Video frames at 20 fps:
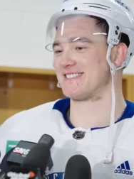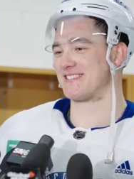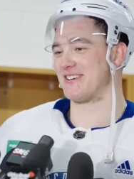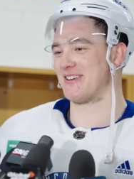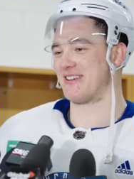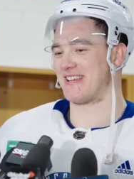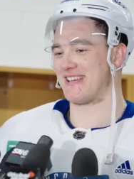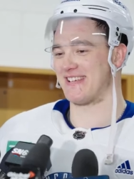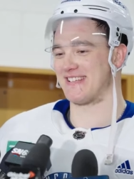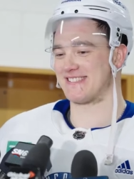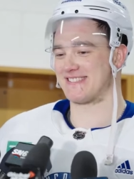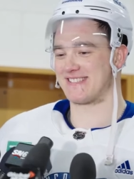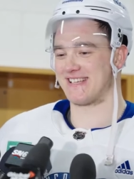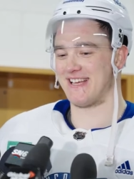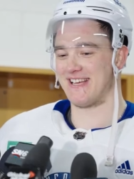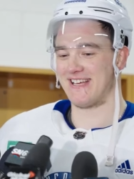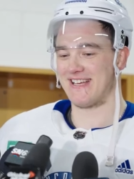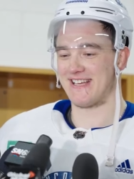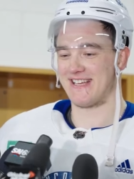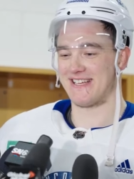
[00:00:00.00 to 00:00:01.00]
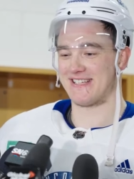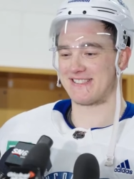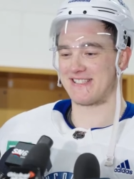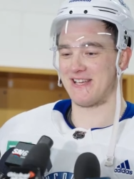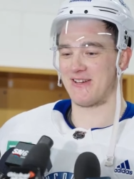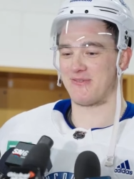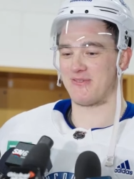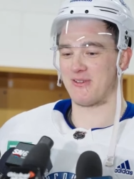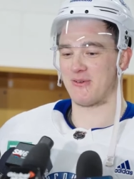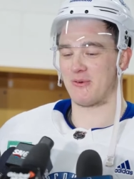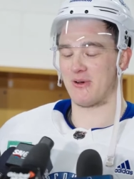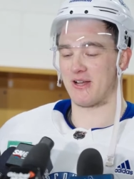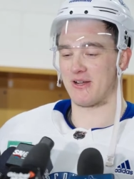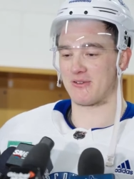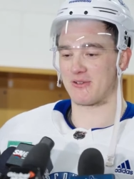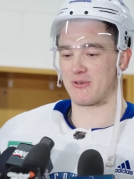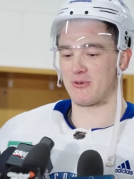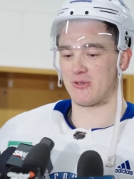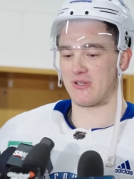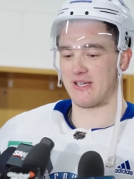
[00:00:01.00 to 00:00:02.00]
so he's he's definitely one
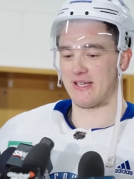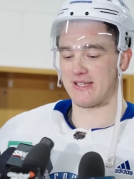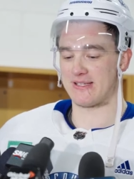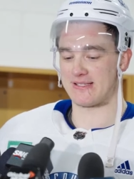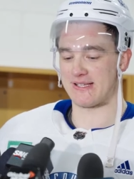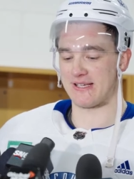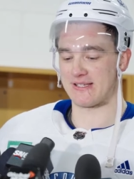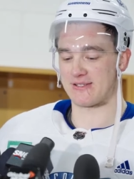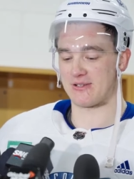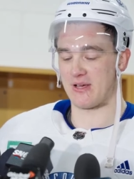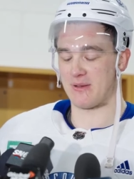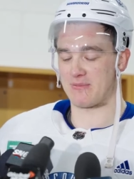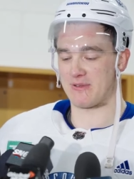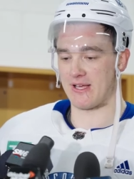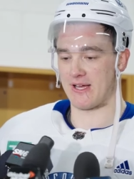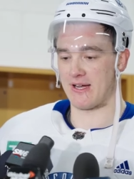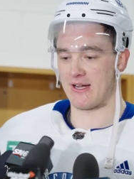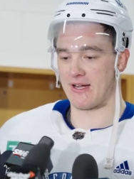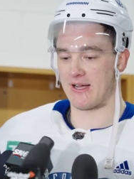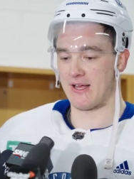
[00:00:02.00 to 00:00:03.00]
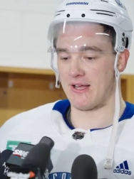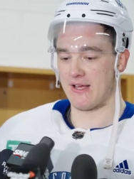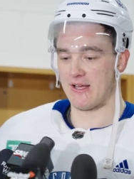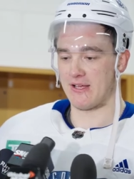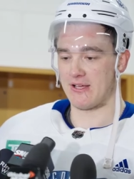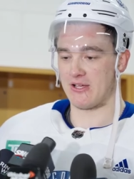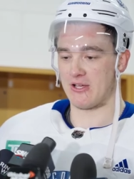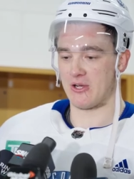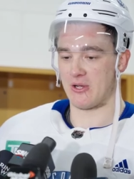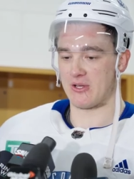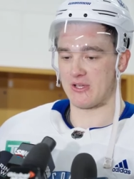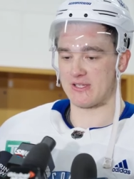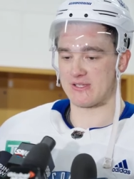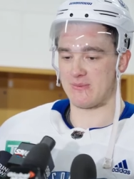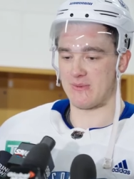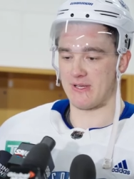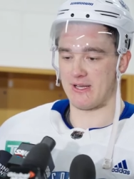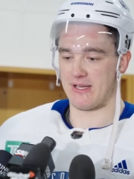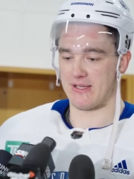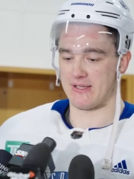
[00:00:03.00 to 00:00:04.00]
of the cool leads us up there. You know, he's
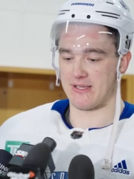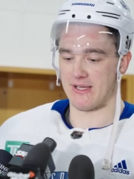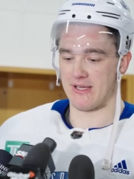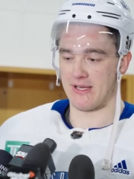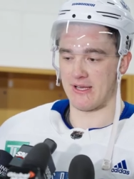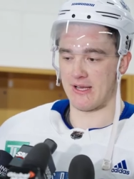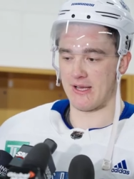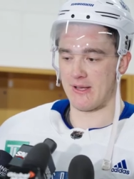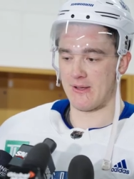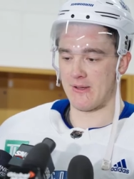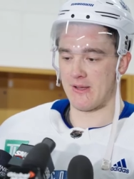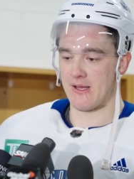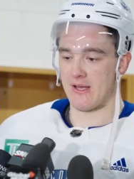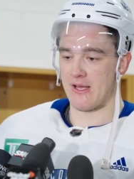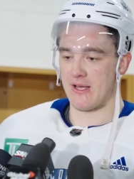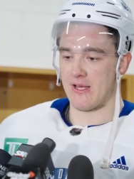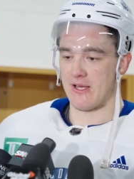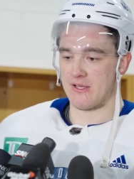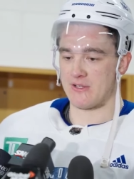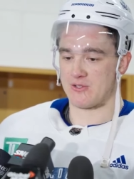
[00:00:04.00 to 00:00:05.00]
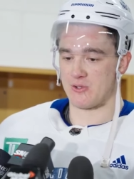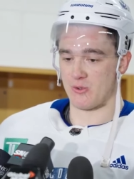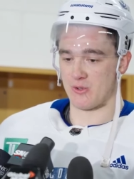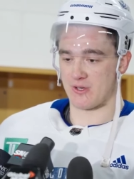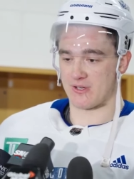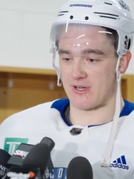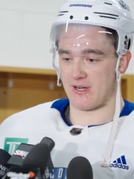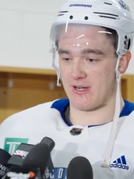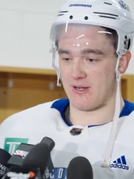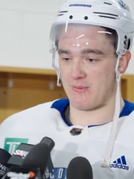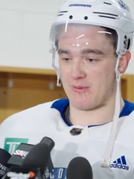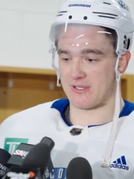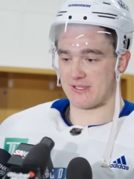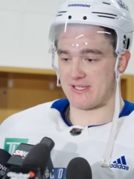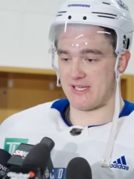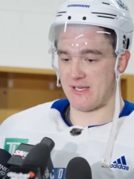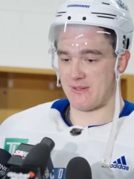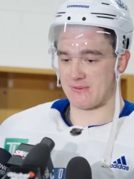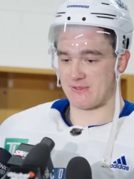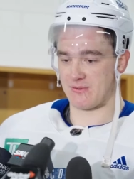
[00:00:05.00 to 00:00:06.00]
been on the two incredible
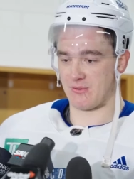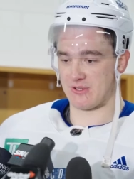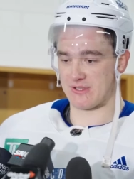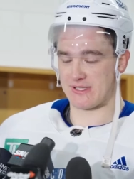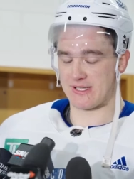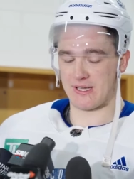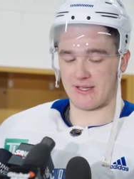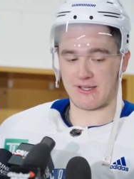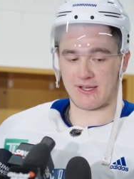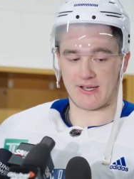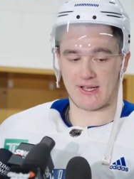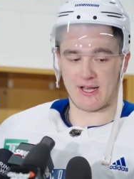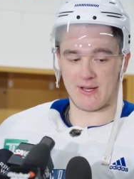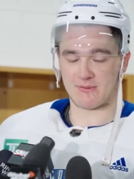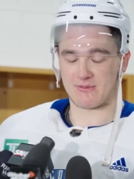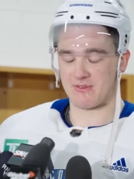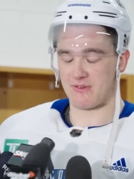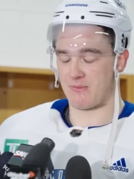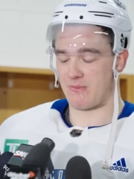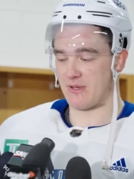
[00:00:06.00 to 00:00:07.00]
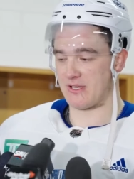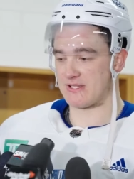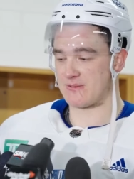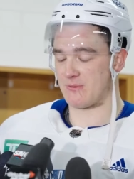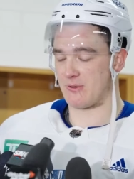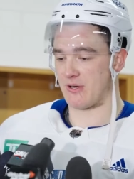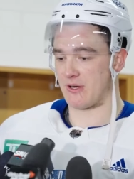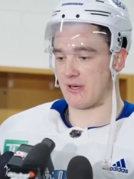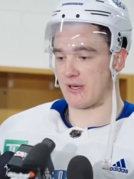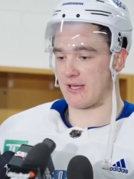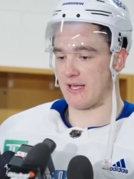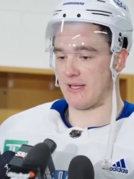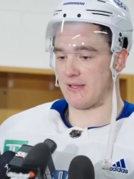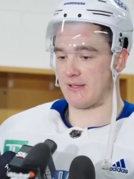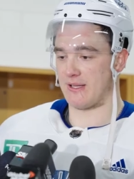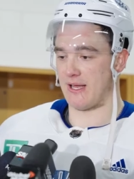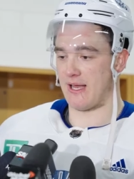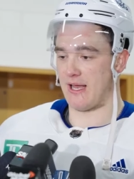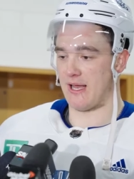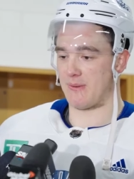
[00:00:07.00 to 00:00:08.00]
teams, won Stanley Cups with Pittsburgh,
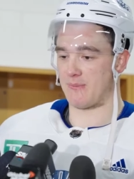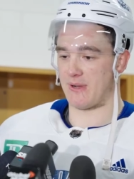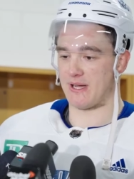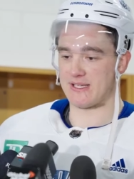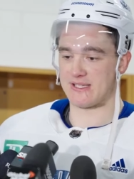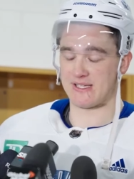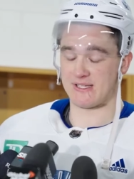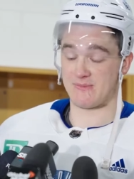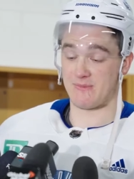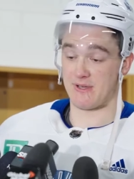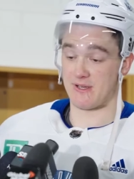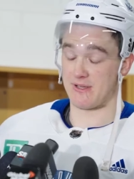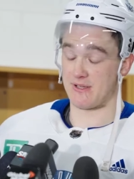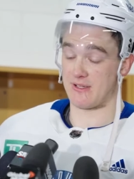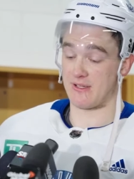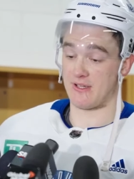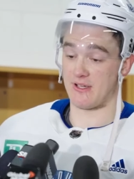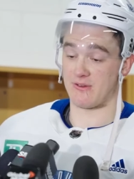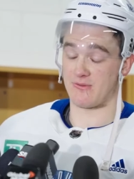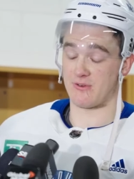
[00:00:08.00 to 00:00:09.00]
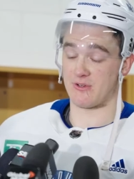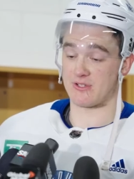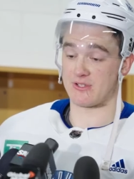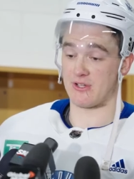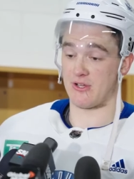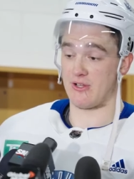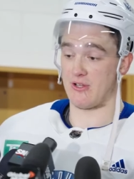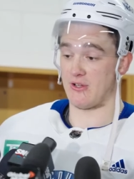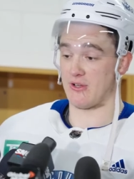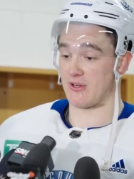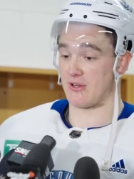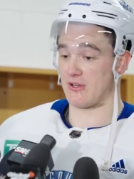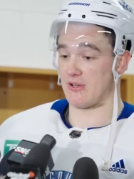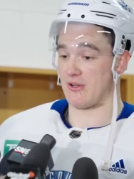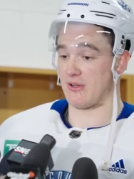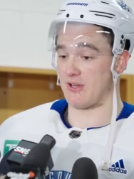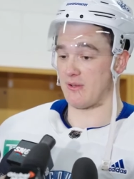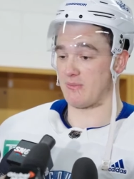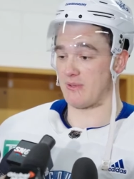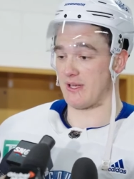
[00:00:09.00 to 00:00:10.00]
and uh, has been in the league for so long. You
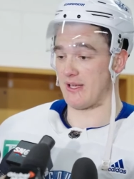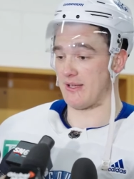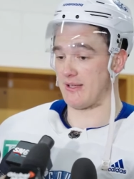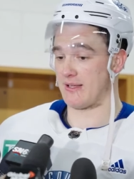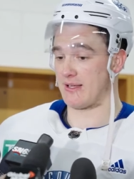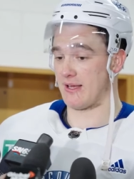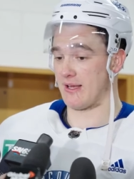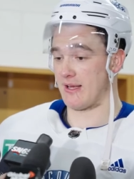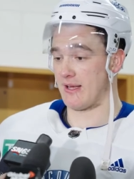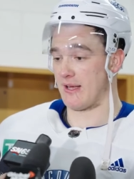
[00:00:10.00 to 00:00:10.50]
know, he played